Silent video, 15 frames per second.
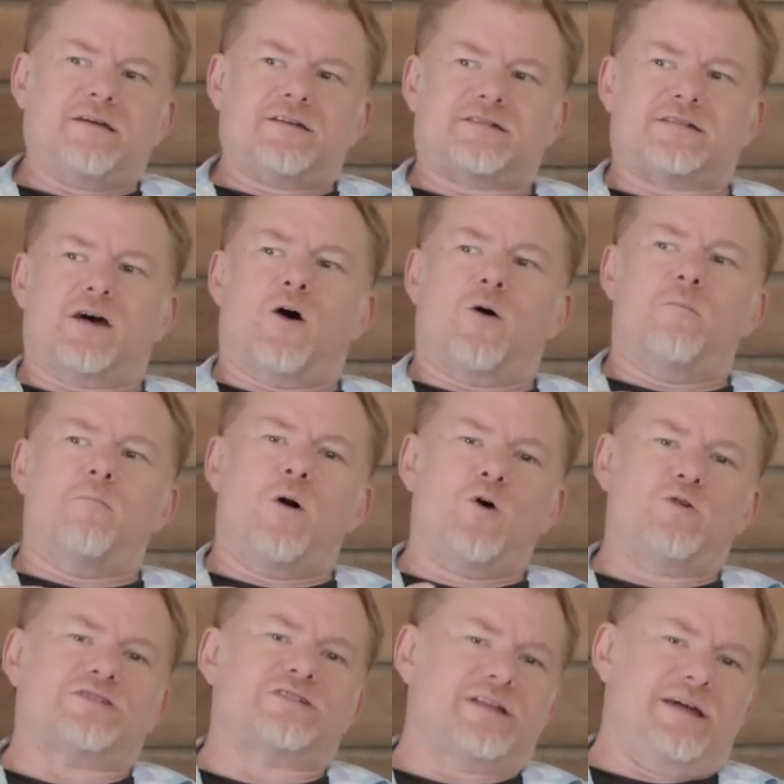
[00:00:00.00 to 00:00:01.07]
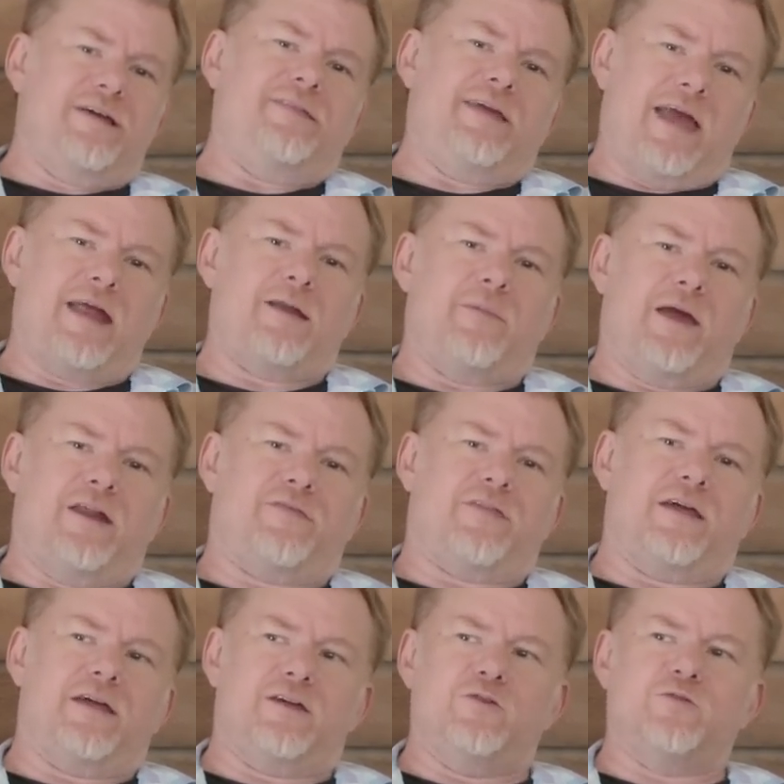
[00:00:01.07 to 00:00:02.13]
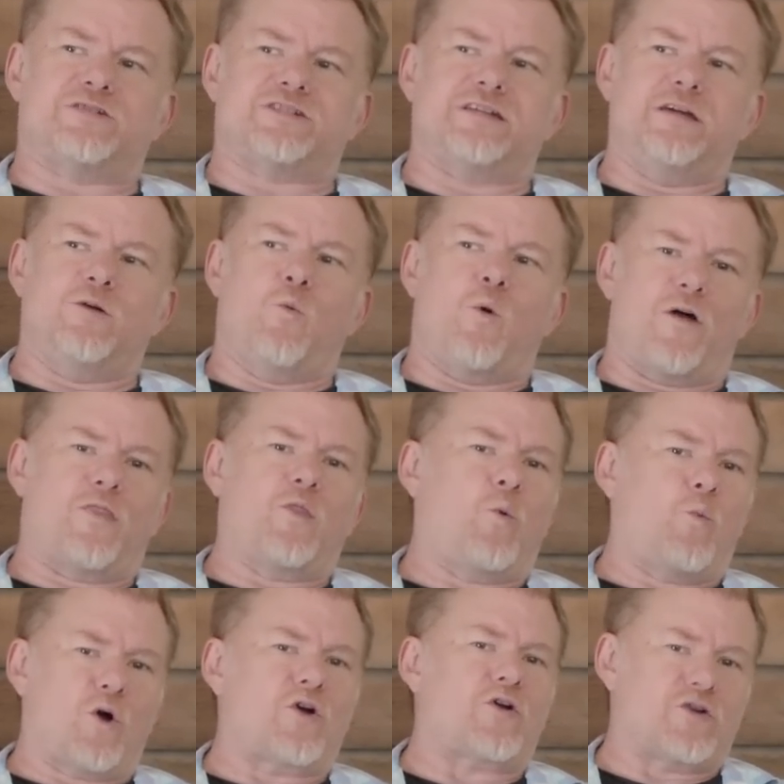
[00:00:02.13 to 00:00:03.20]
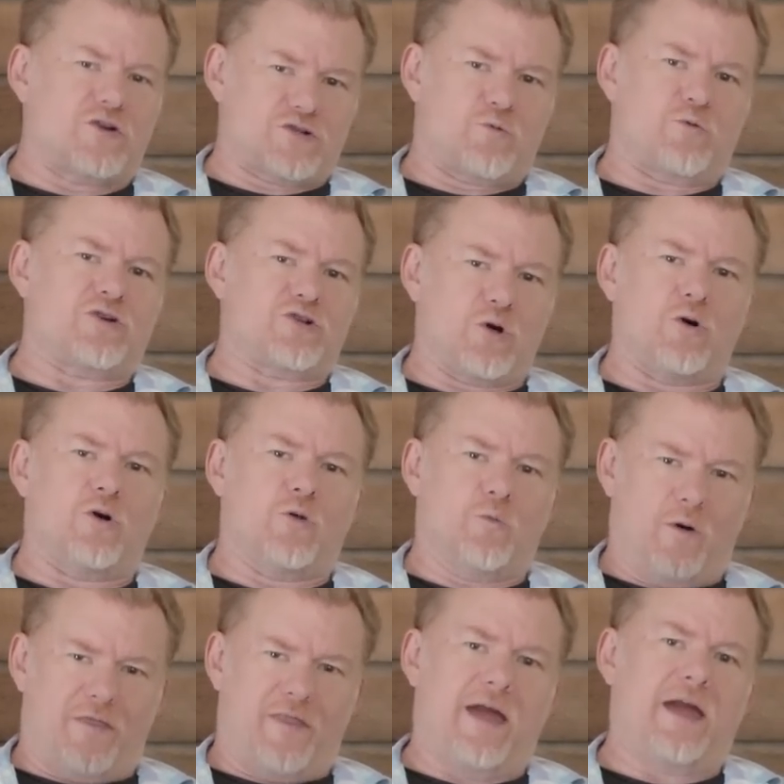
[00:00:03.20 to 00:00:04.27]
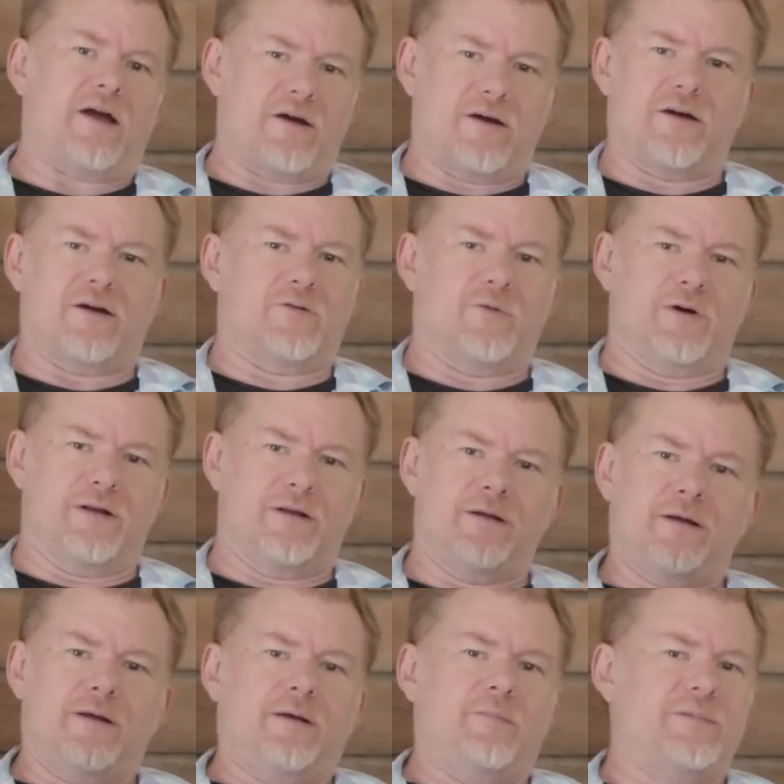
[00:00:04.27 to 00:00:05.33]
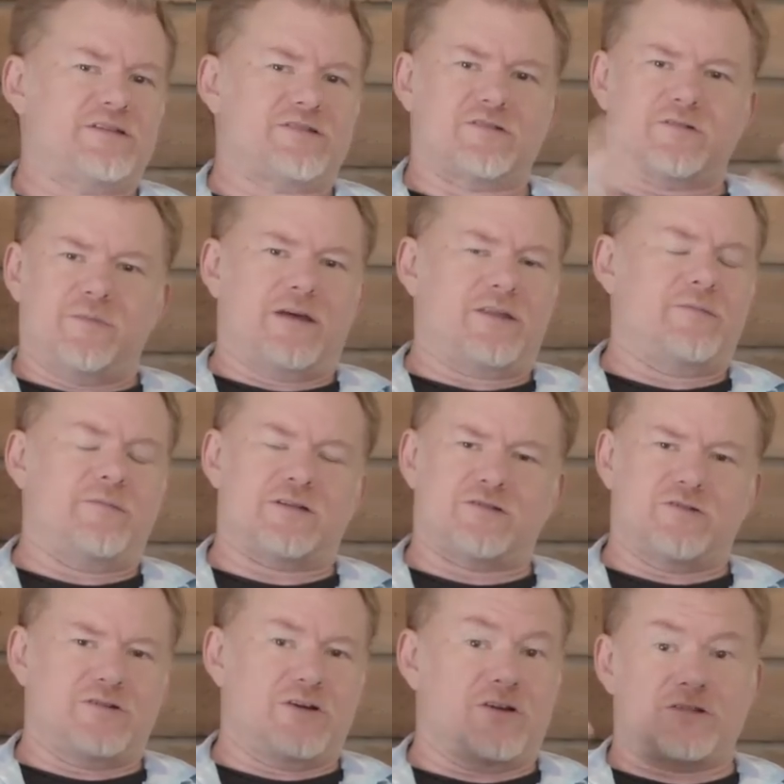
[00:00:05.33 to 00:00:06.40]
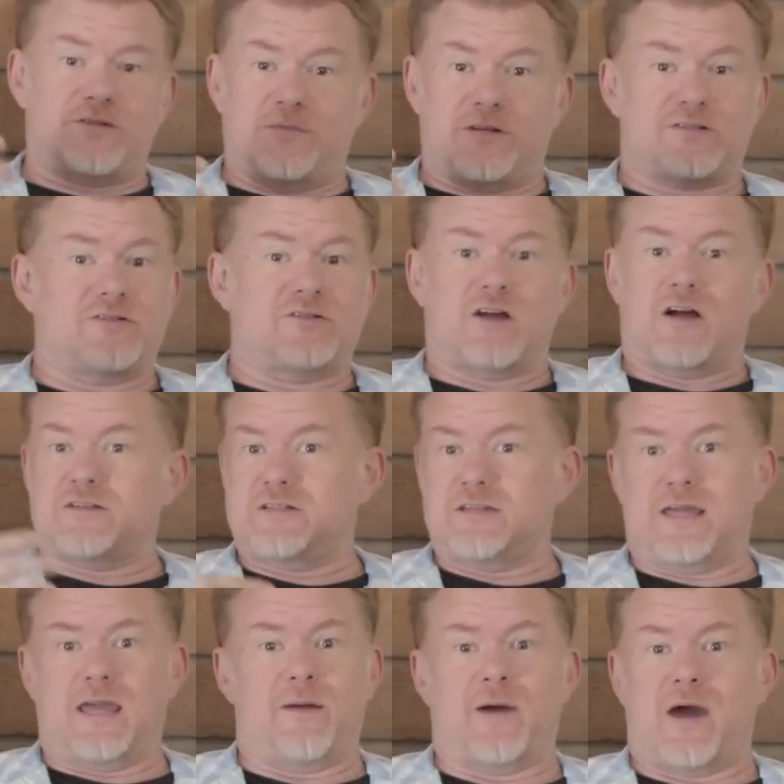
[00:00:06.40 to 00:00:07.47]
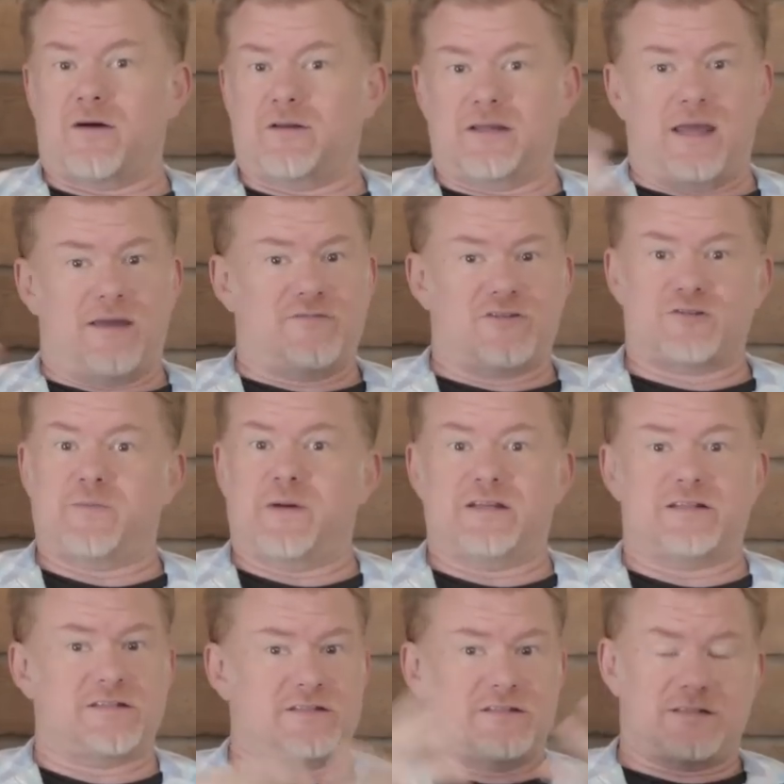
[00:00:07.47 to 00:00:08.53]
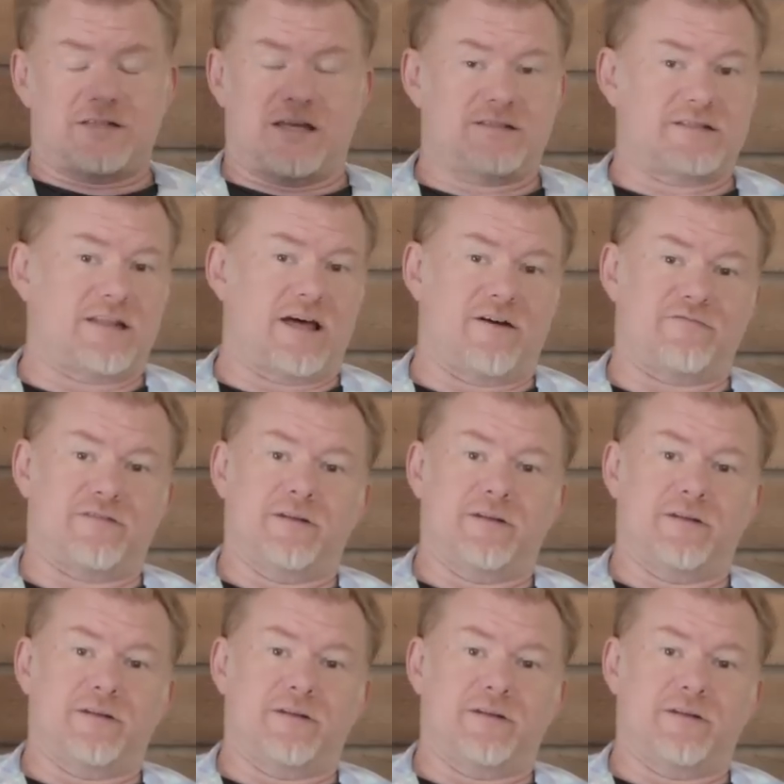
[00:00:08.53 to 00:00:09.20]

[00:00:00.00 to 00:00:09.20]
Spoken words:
So mostly in the animated thing, you see what the workers were told, what they heard when Mr. Smith and Mr. Jones and Mr. Johnson came out and gave their speeches and said stuff.